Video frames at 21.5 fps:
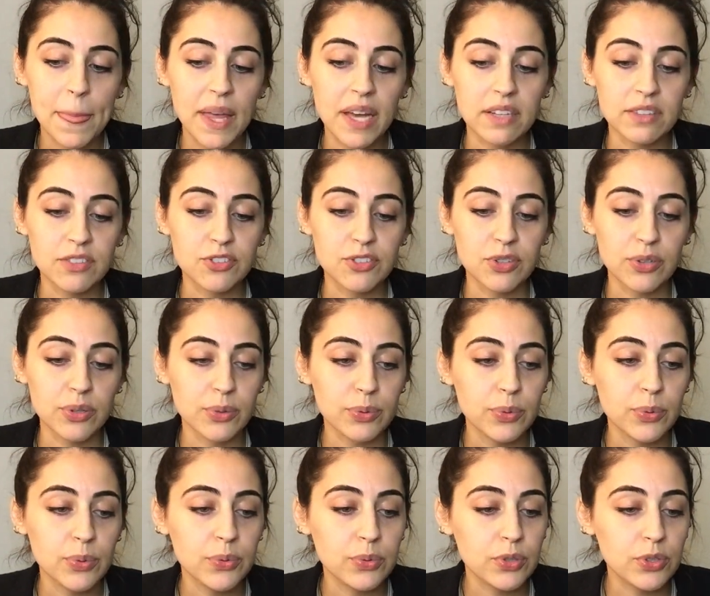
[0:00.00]
And
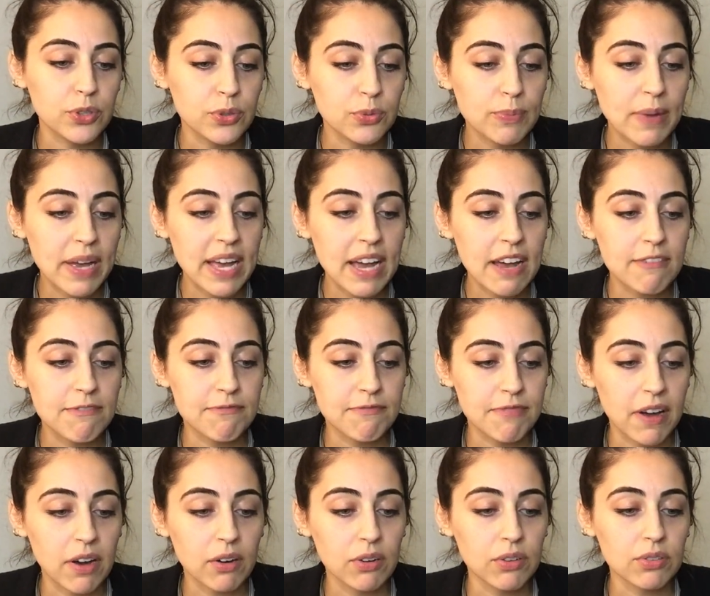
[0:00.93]
so you may have
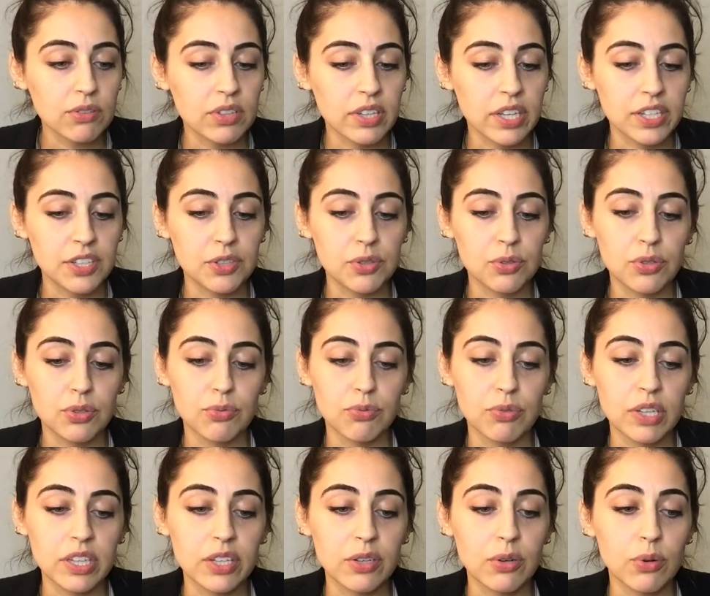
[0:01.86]
felt like you could
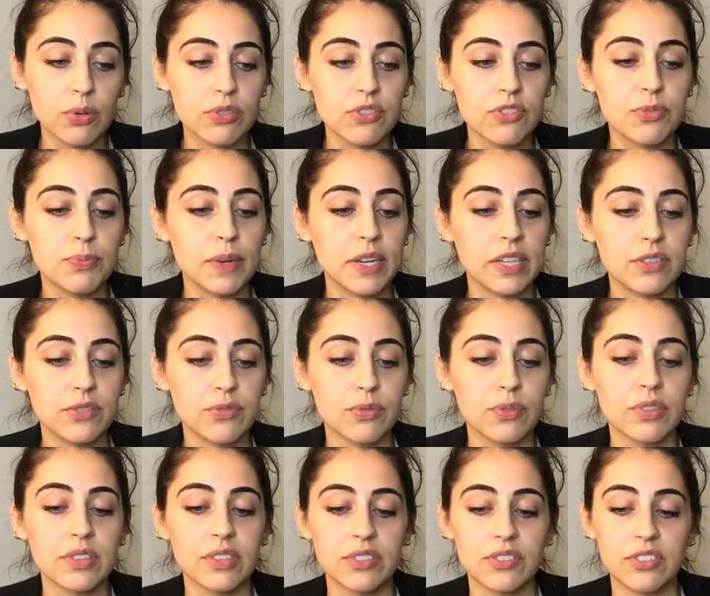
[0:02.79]
really hold space
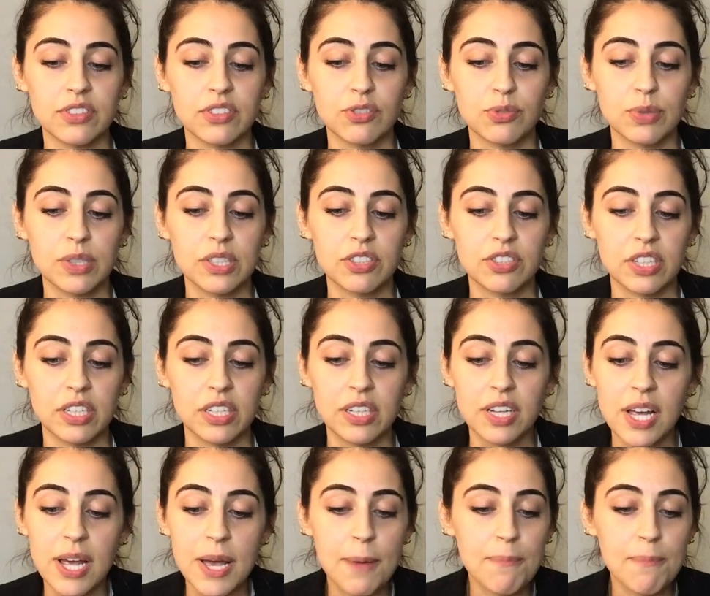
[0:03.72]
for this situation